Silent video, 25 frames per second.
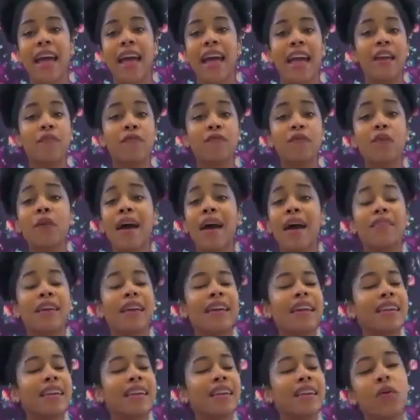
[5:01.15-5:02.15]
If you have
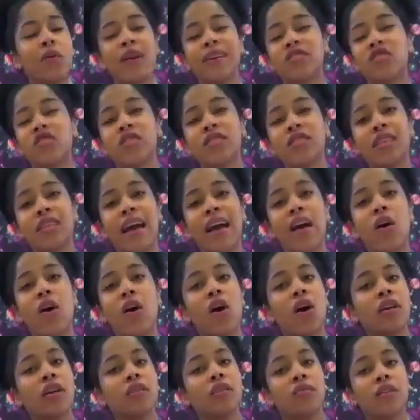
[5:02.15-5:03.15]
any questions at
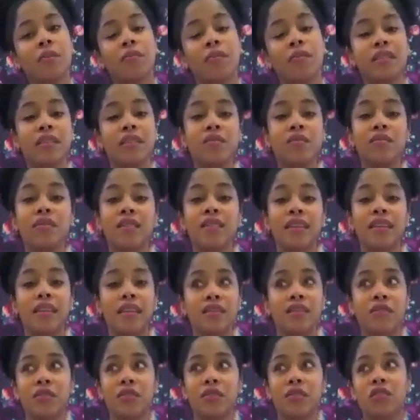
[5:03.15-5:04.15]
all, you know Miss Houston
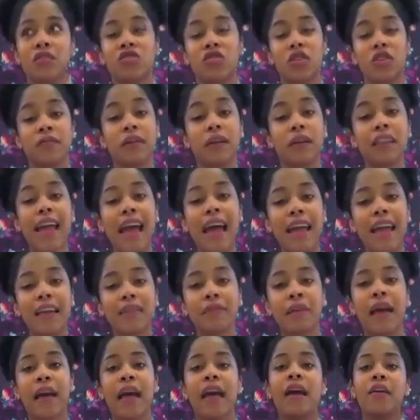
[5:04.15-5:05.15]
is your teacher for life.
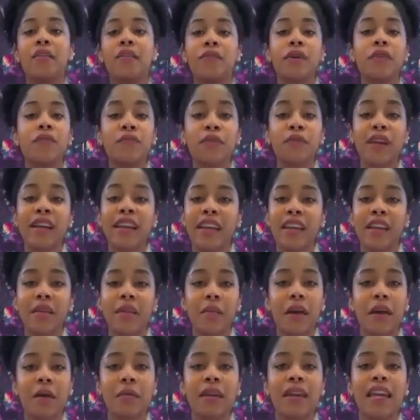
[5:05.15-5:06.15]
Feel free to
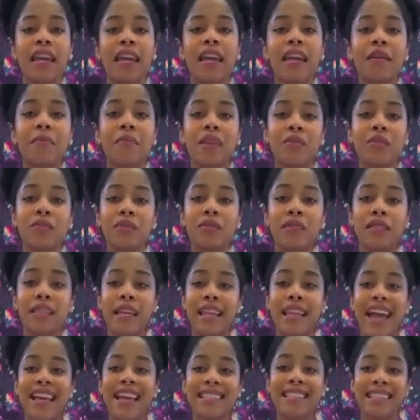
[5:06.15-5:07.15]
email me,
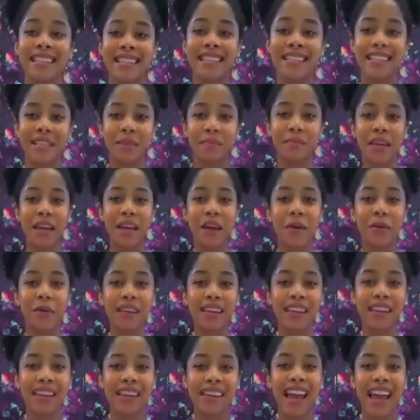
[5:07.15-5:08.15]

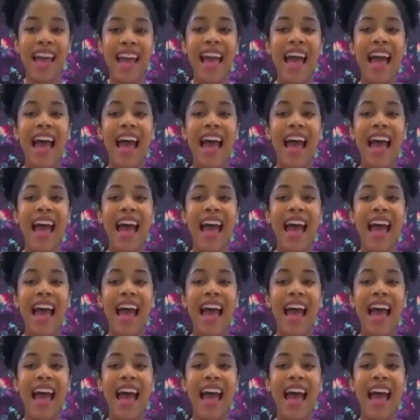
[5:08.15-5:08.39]
mhouston@ccboe.